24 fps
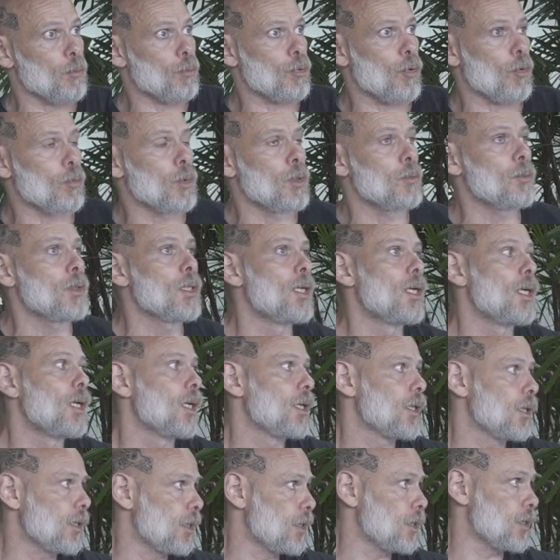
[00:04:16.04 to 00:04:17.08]
problem,
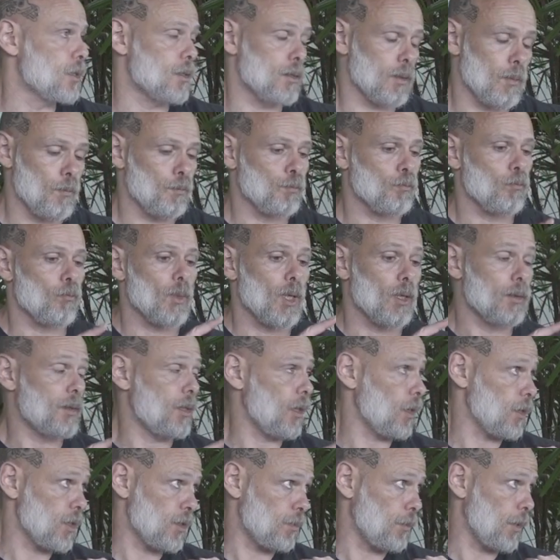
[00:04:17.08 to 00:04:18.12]
is
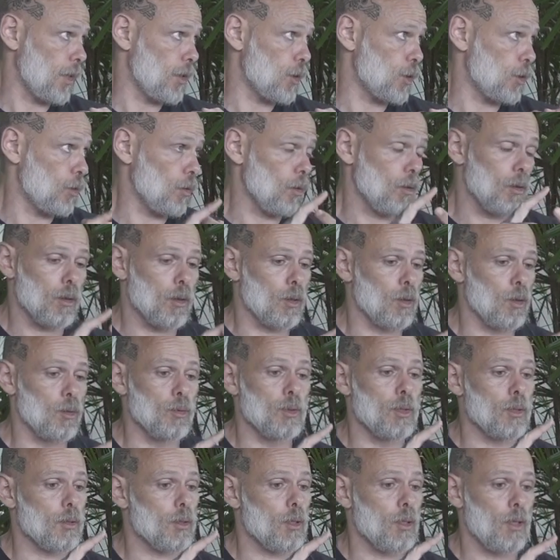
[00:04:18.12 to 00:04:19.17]
teres major,
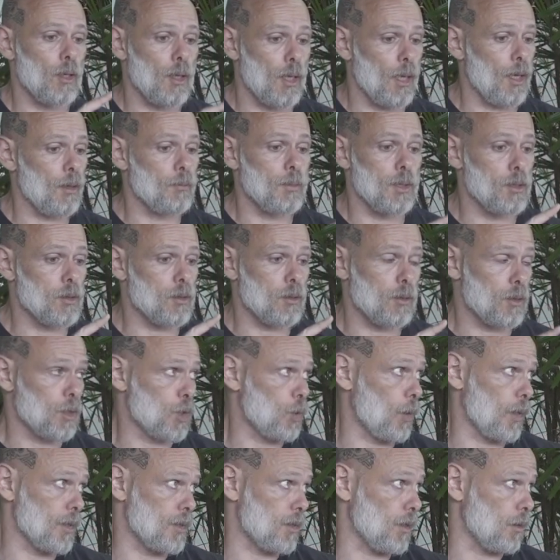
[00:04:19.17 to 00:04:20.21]
glutes, hammies,
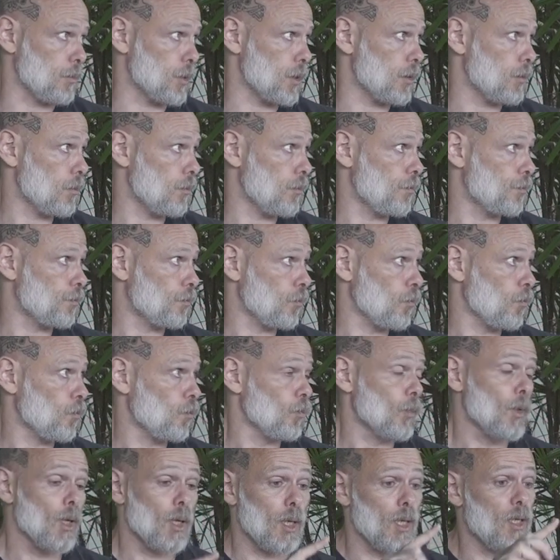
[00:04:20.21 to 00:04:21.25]
triceps.
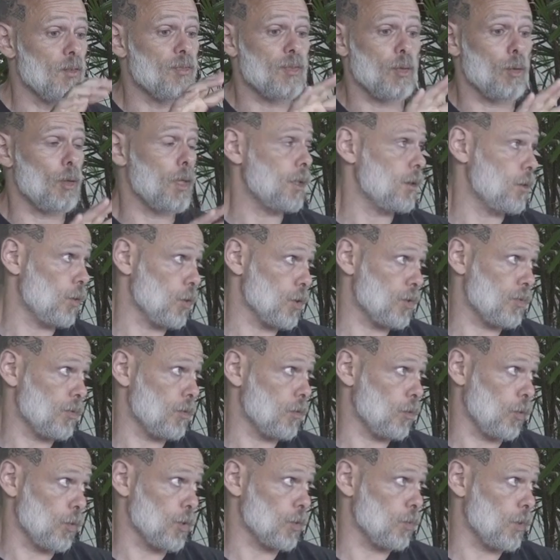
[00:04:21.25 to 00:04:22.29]
If you hit those
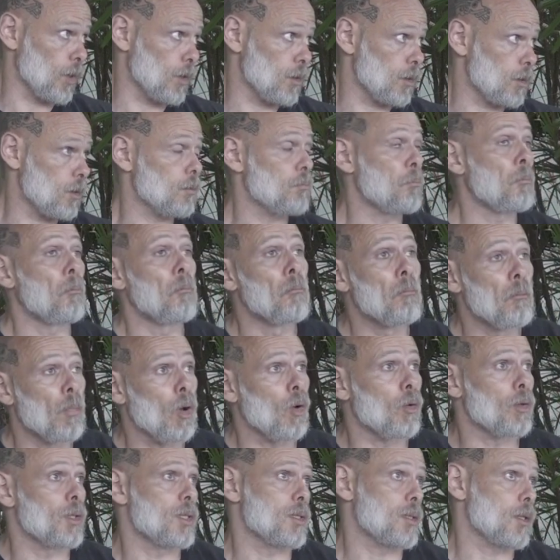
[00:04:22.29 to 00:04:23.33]
ones,
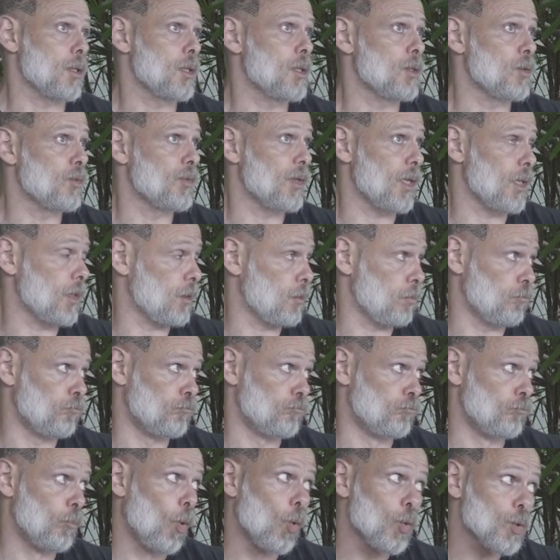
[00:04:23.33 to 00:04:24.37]
honestly, you hit
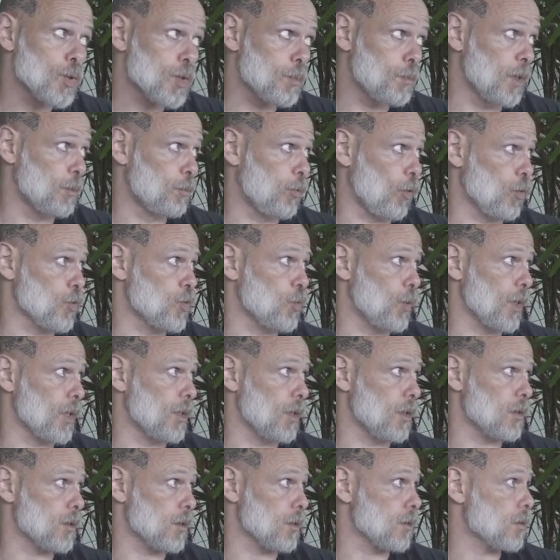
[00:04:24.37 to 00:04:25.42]
most people's
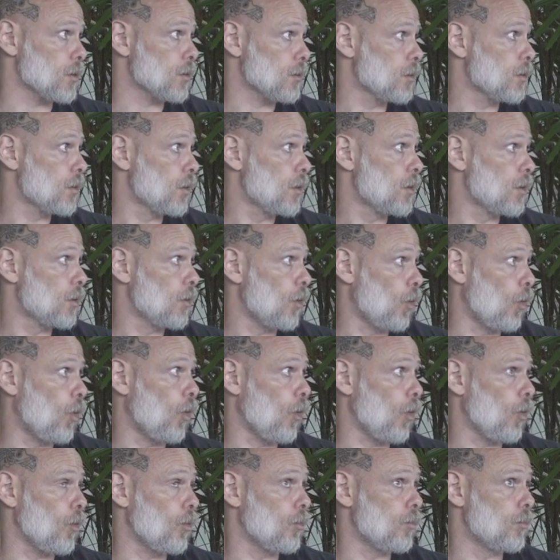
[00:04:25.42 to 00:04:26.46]
weaknesses,
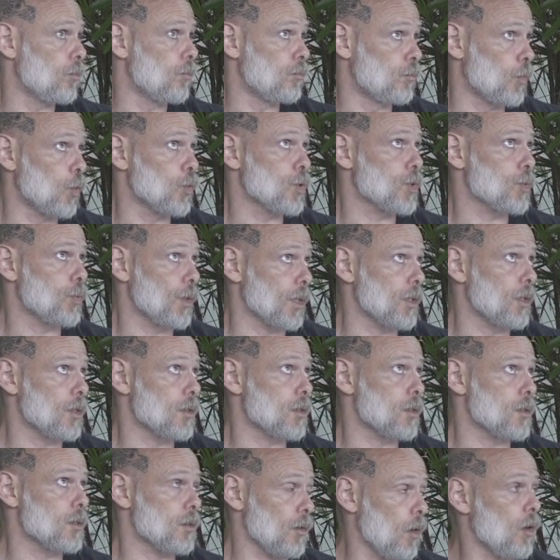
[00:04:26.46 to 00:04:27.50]
or most
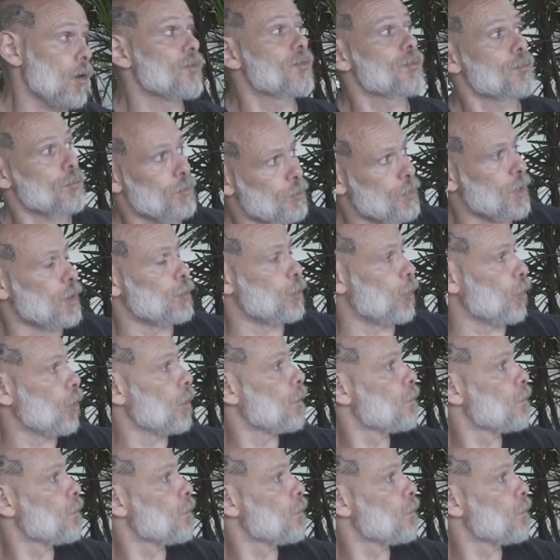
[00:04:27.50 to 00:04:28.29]
weaknesses of people.